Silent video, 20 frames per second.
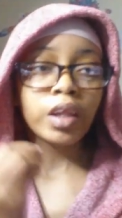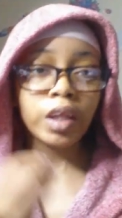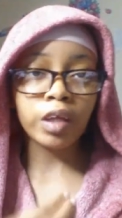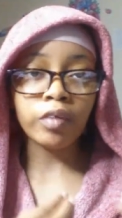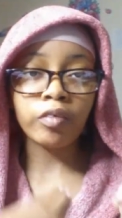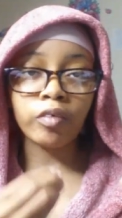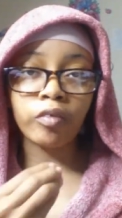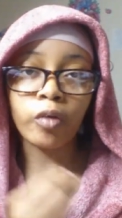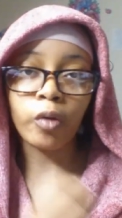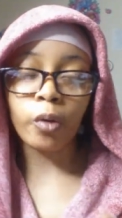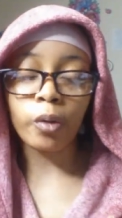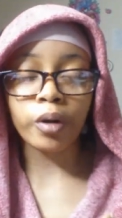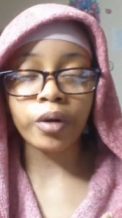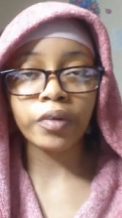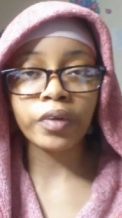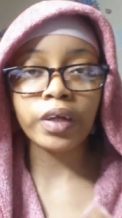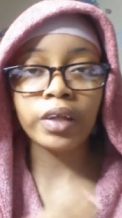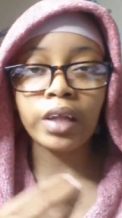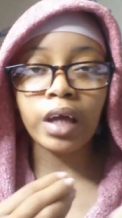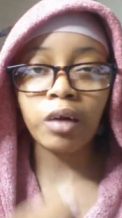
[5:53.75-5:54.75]
Thief of
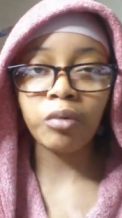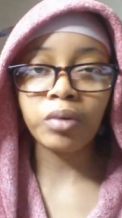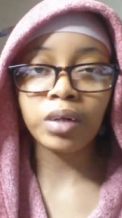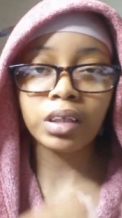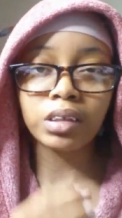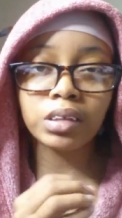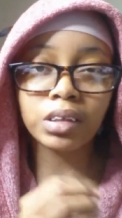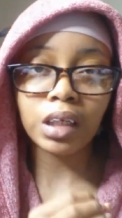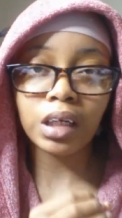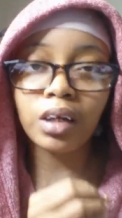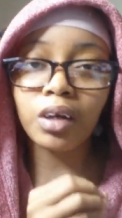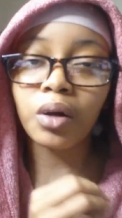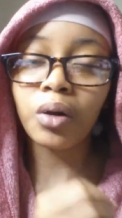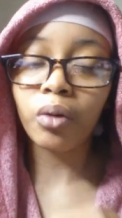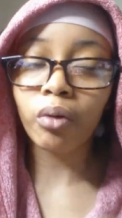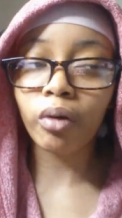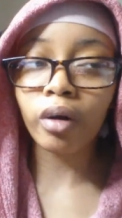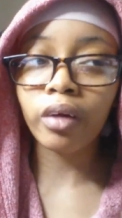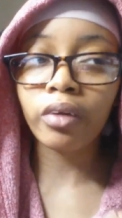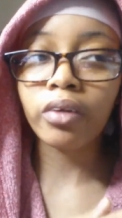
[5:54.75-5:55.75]
Corinth, and that one is set in
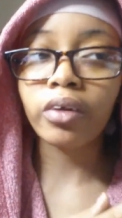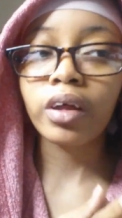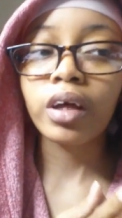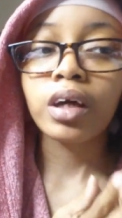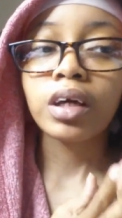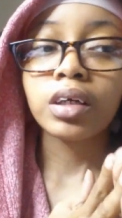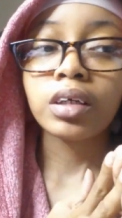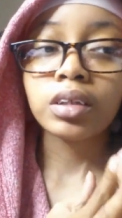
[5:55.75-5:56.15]
Corinth.